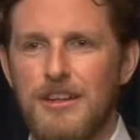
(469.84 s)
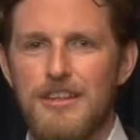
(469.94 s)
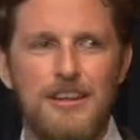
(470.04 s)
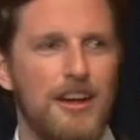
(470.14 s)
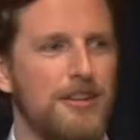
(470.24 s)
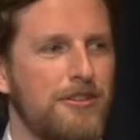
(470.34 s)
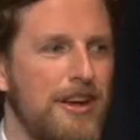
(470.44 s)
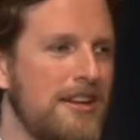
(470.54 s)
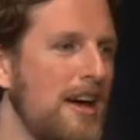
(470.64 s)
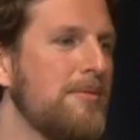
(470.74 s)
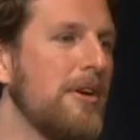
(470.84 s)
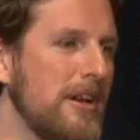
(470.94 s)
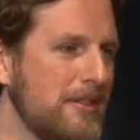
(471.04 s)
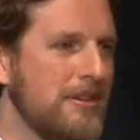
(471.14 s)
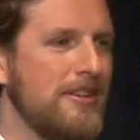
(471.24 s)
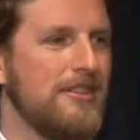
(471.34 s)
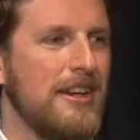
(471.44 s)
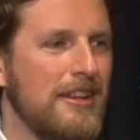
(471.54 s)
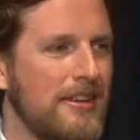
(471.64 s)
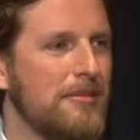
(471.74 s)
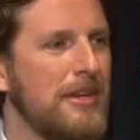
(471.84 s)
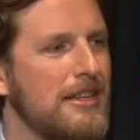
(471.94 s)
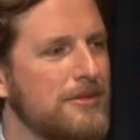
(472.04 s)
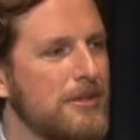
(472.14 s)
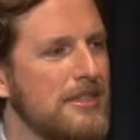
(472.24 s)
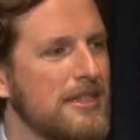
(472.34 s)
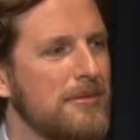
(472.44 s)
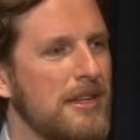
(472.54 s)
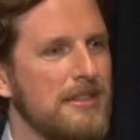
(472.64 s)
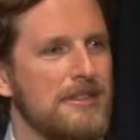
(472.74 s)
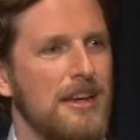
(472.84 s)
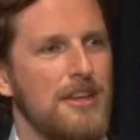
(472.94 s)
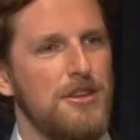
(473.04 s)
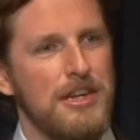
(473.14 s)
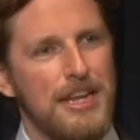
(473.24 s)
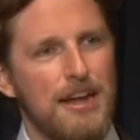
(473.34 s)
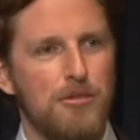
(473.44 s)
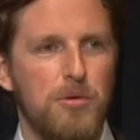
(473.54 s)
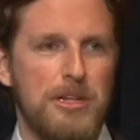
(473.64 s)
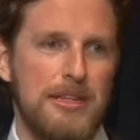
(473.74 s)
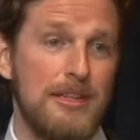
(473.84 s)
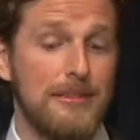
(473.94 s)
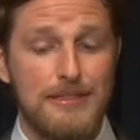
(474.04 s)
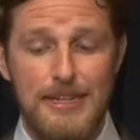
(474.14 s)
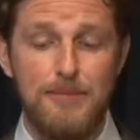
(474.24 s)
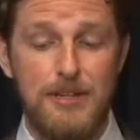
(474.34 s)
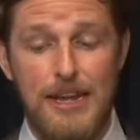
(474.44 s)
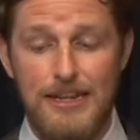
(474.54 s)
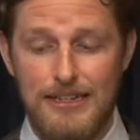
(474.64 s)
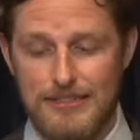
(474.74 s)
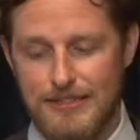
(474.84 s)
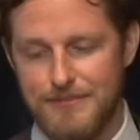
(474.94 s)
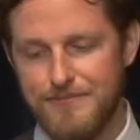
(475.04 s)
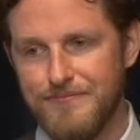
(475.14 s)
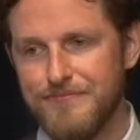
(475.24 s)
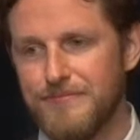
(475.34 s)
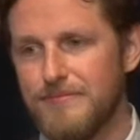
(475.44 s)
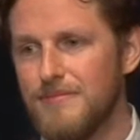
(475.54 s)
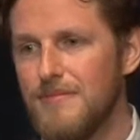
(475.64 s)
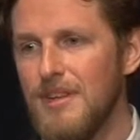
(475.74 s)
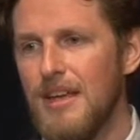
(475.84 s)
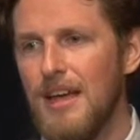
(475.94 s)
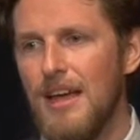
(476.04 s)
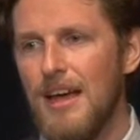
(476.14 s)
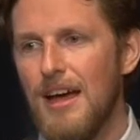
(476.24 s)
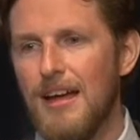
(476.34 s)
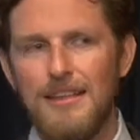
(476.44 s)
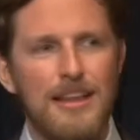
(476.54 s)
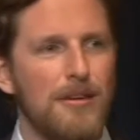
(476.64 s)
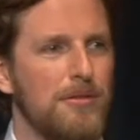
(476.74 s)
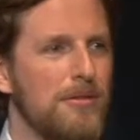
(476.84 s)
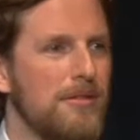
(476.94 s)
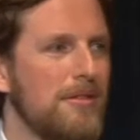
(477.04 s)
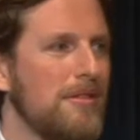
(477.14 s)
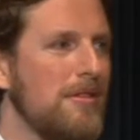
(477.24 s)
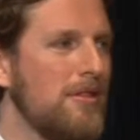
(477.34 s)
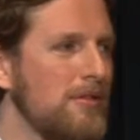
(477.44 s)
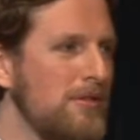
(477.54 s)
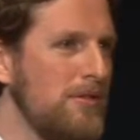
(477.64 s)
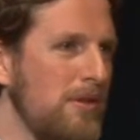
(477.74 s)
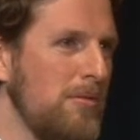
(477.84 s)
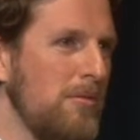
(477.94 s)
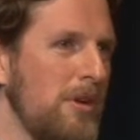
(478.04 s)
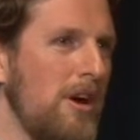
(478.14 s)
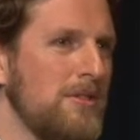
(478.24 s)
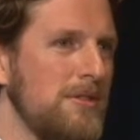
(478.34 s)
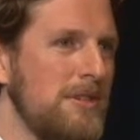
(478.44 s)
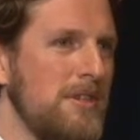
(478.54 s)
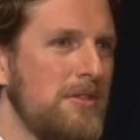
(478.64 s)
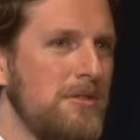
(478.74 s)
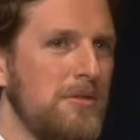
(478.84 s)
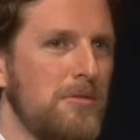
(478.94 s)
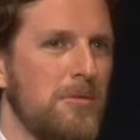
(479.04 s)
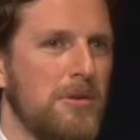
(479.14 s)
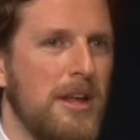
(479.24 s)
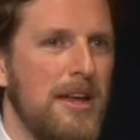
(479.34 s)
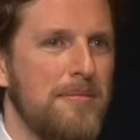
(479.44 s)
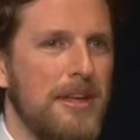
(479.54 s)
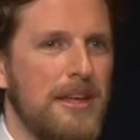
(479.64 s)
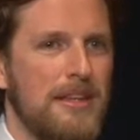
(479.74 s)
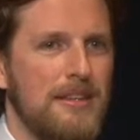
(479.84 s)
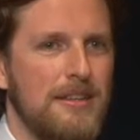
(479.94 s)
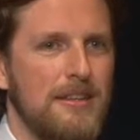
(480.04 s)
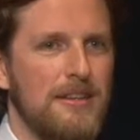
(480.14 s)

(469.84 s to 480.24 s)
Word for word: and then a hundred grand to upgrade it three years later. I mean, it's really something that's, you can get out quickly and stay up to date easily. Uh, now, those of you who know, we also didn't do WordCamp in